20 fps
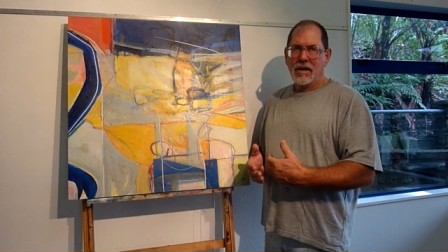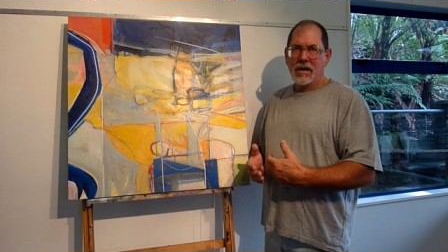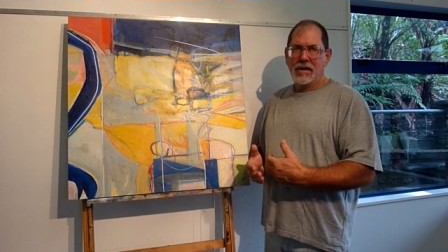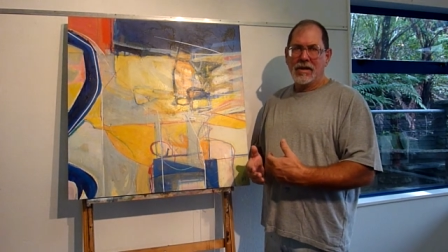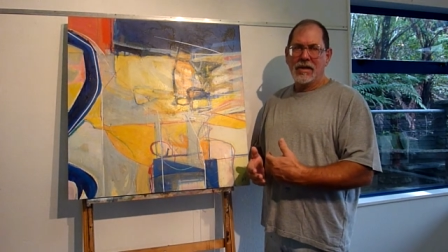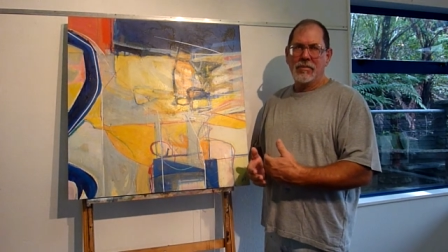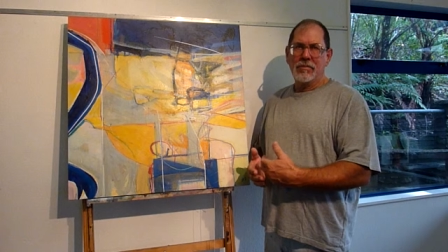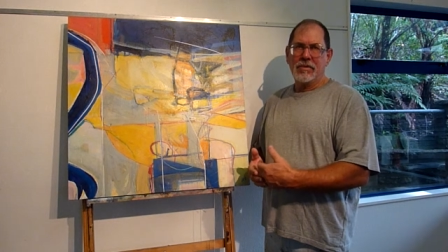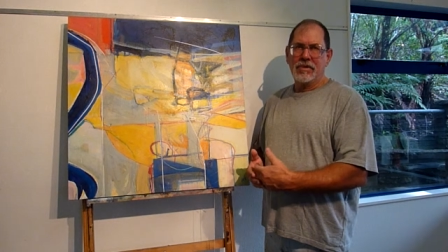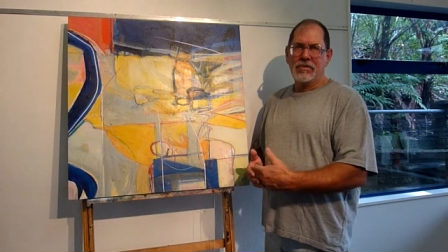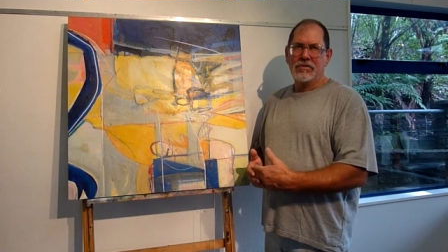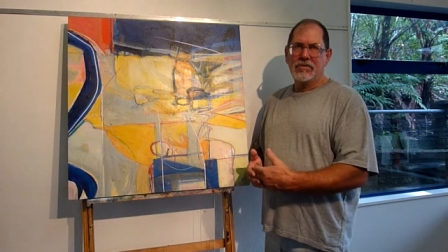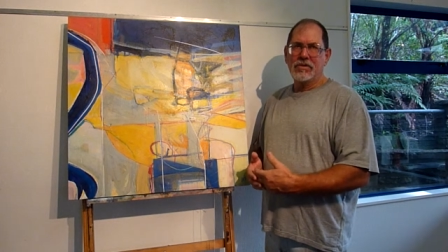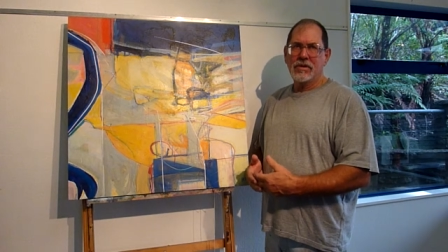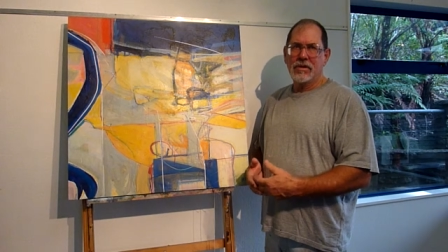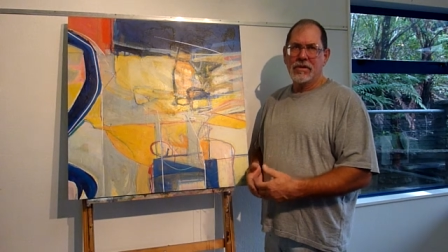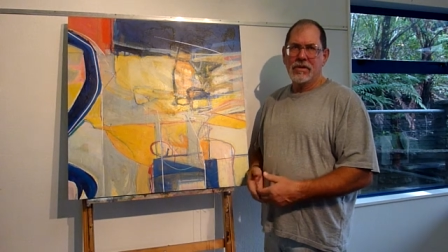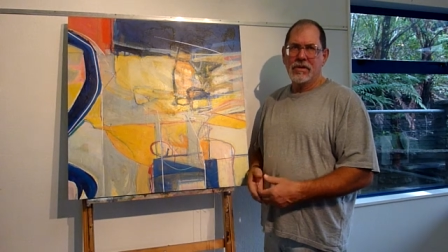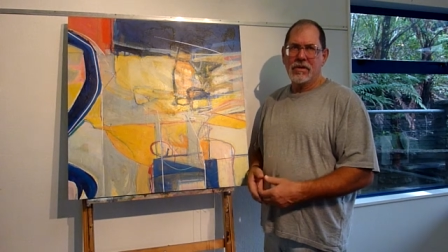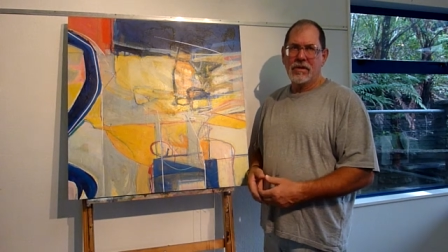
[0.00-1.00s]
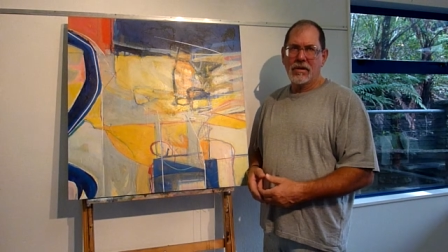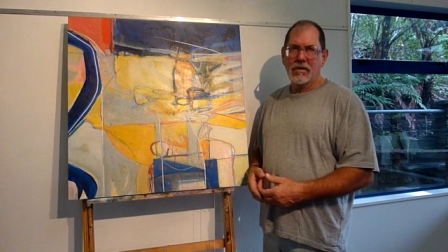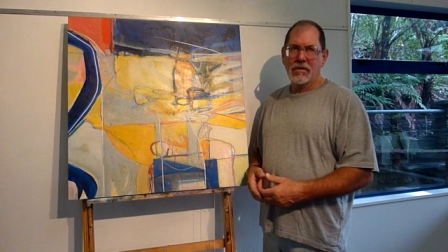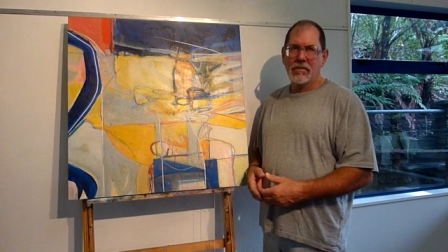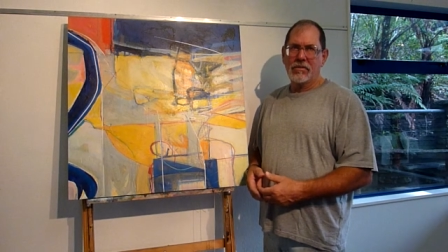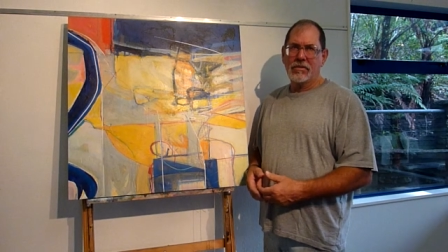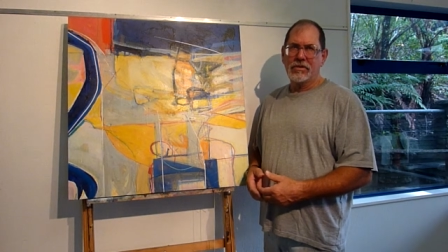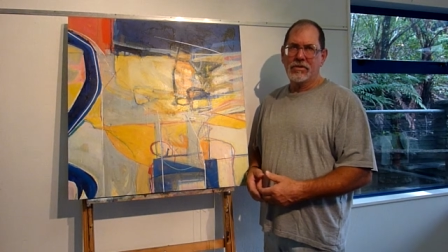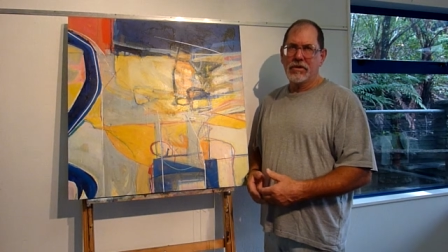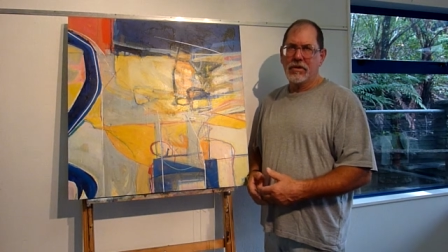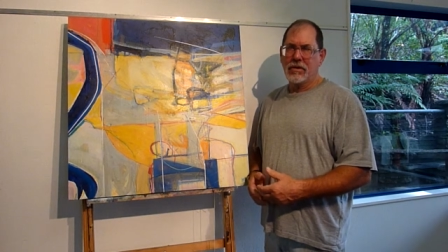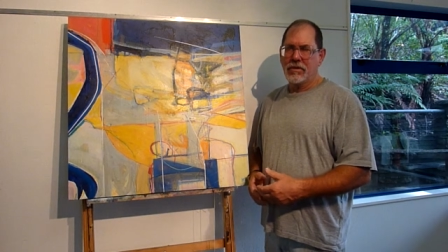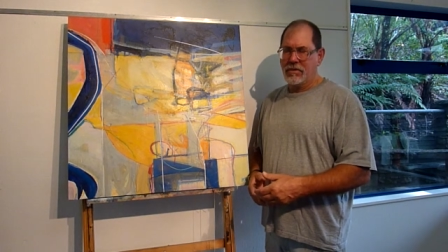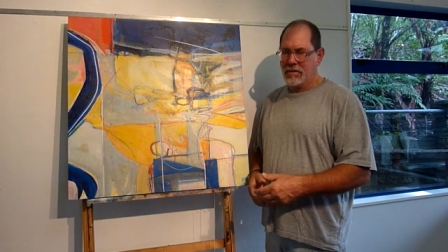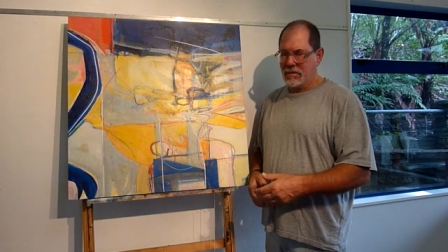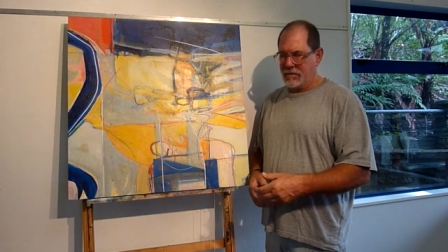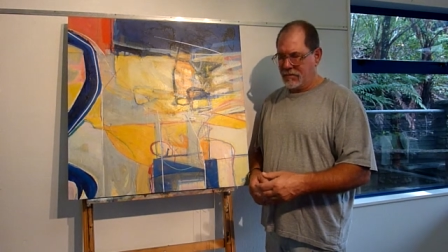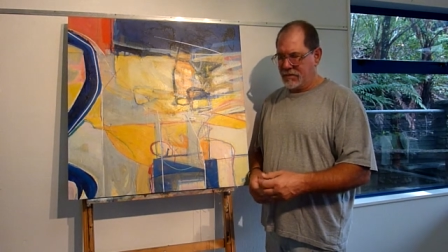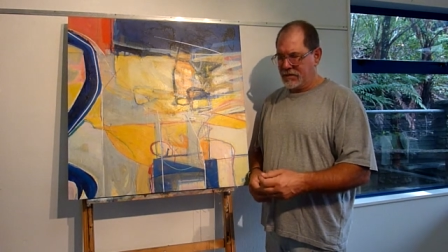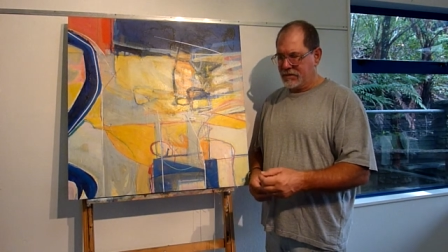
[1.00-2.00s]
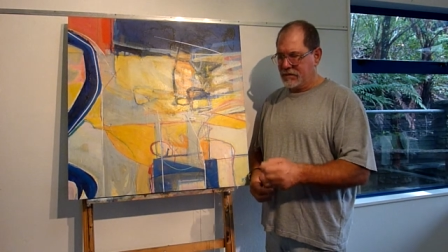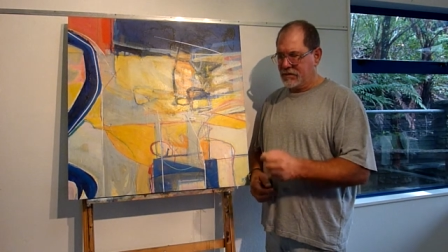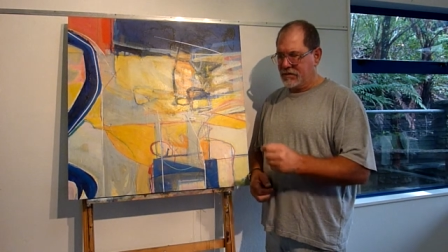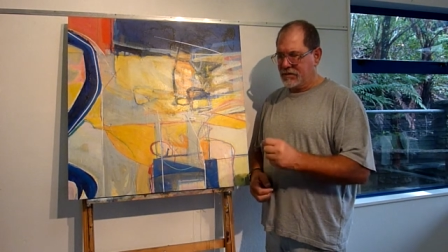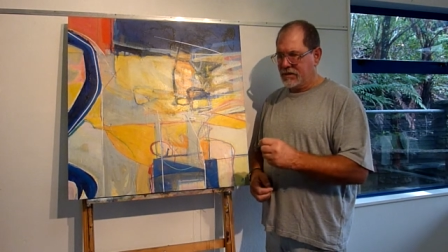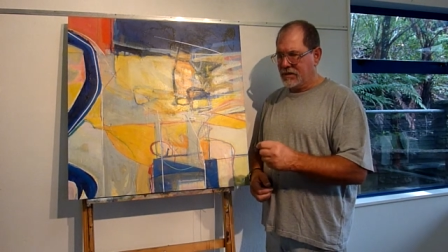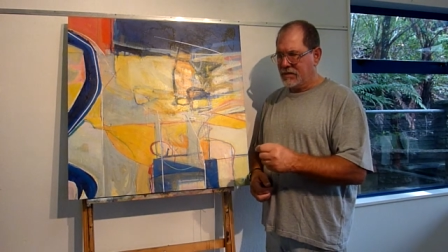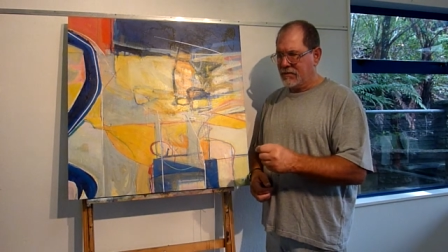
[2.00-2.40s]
image. We do the